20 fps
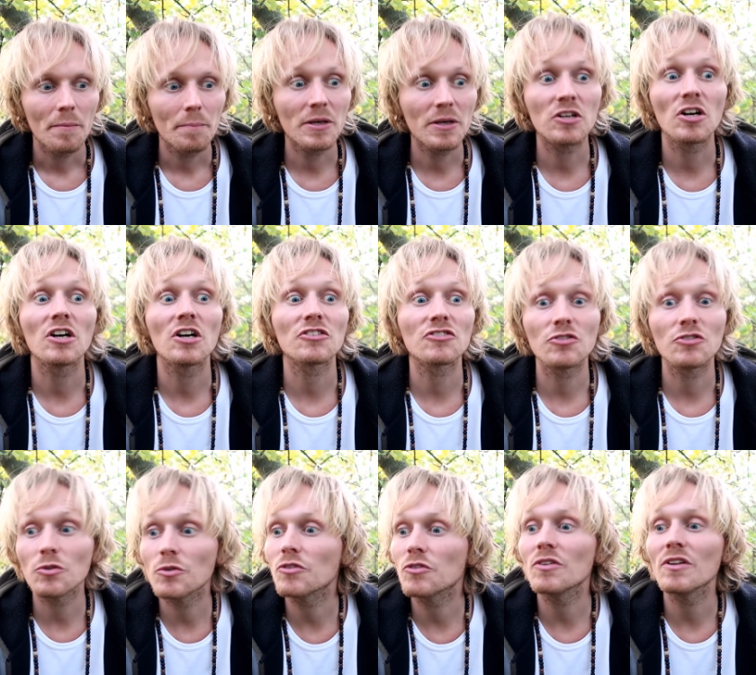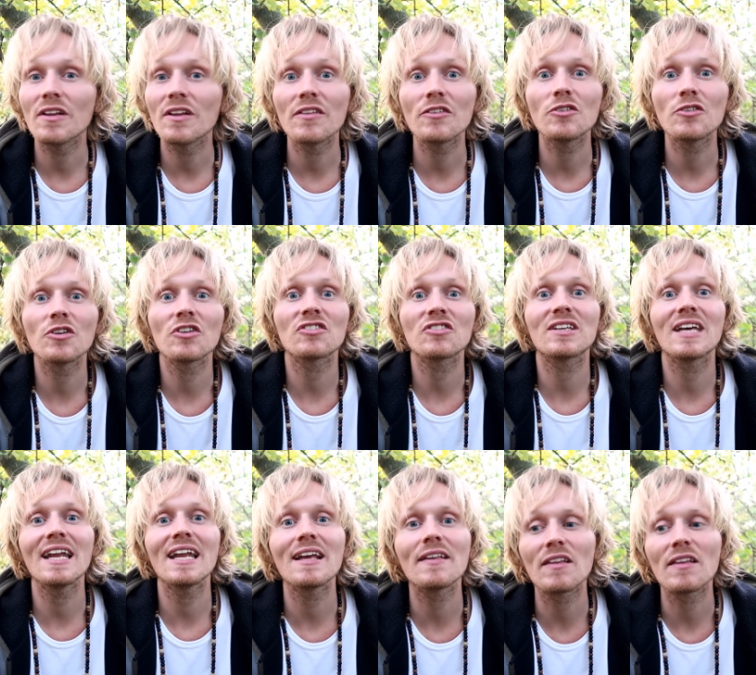Because you're just
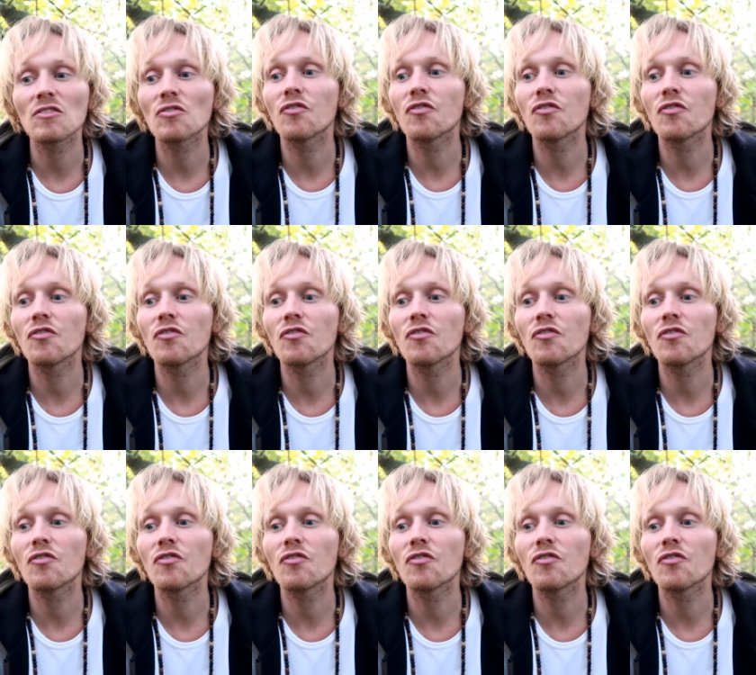getting this